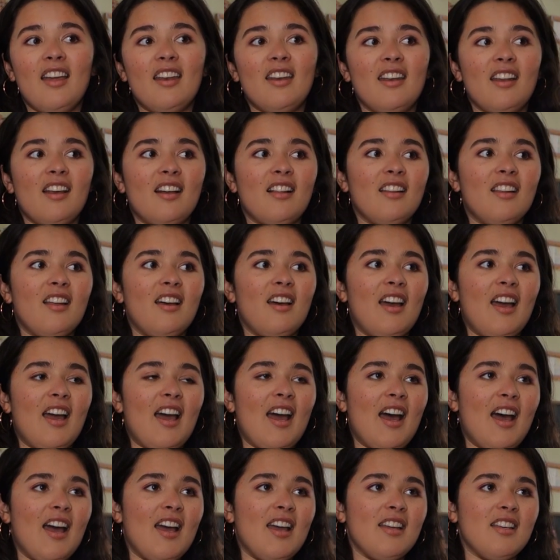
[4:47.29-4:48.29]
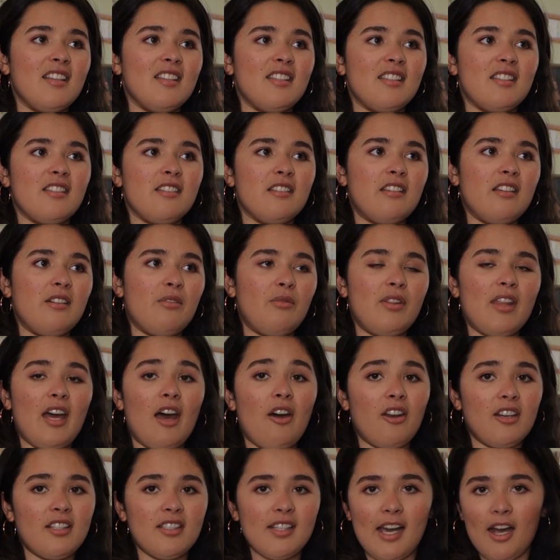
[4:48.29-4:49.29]
Nicola has,
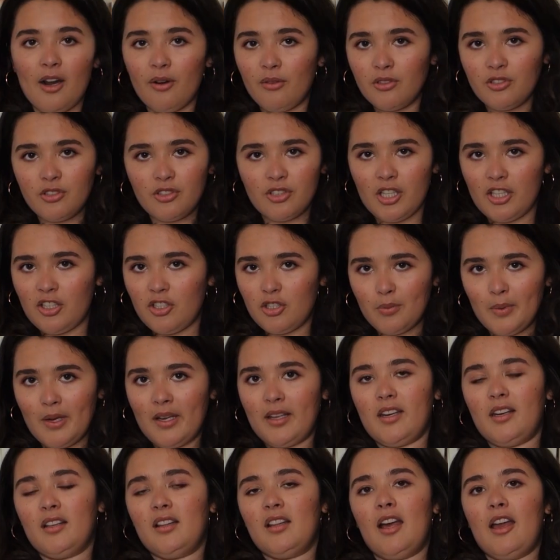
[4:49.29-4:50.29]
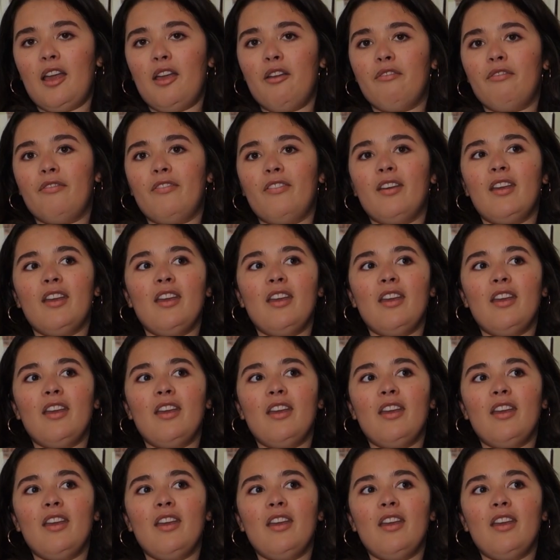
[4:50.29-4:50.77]
without a doubt, changed my life.